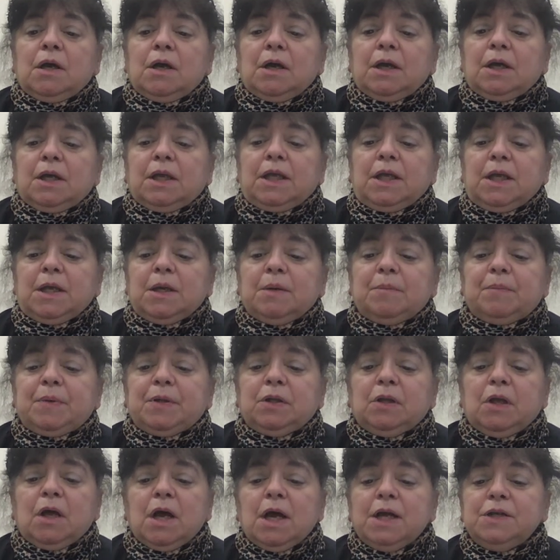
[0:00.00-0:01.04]
He
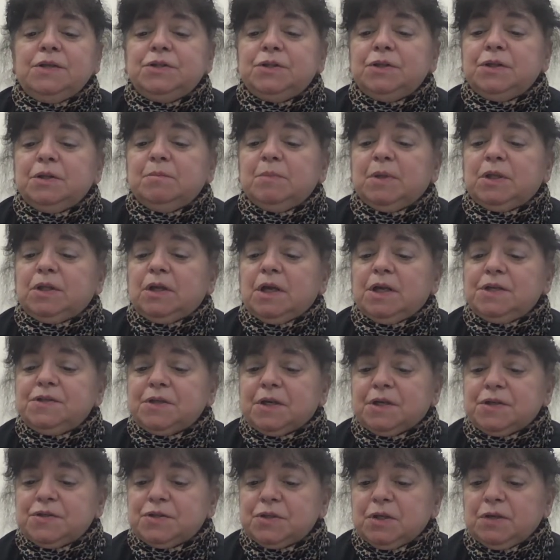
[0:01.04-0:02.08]
applied to the Milan's
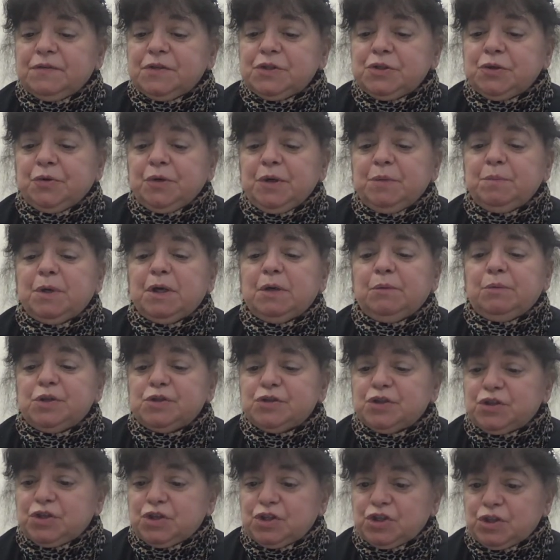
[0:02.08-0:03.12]
Conservatory, but it
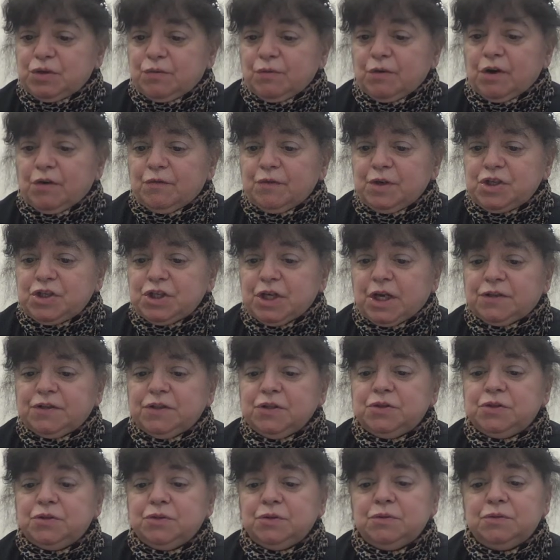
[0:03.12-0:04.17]
was
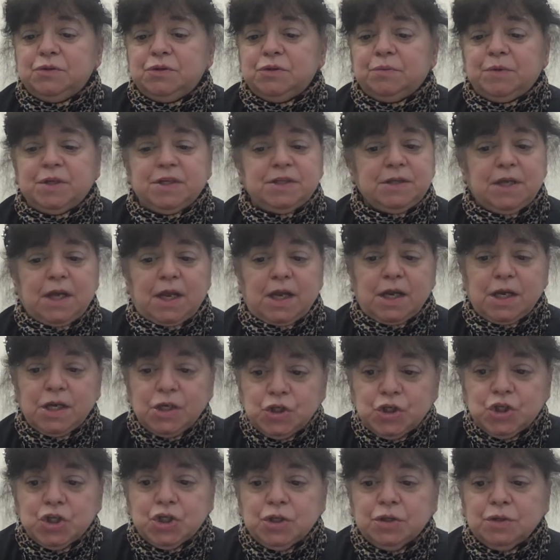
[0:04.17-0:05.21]
rejected due to his
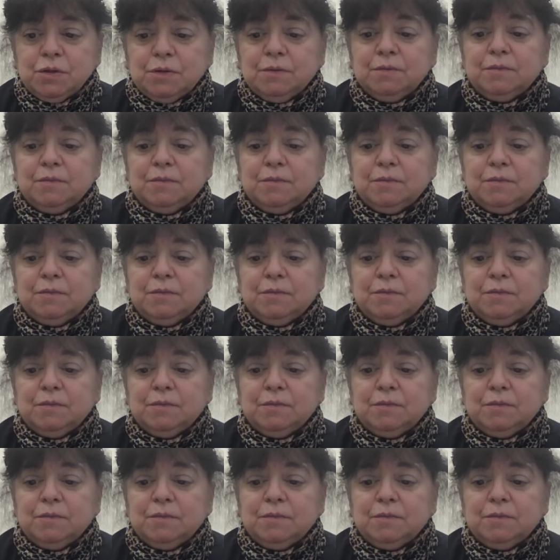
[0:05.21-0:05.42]
age.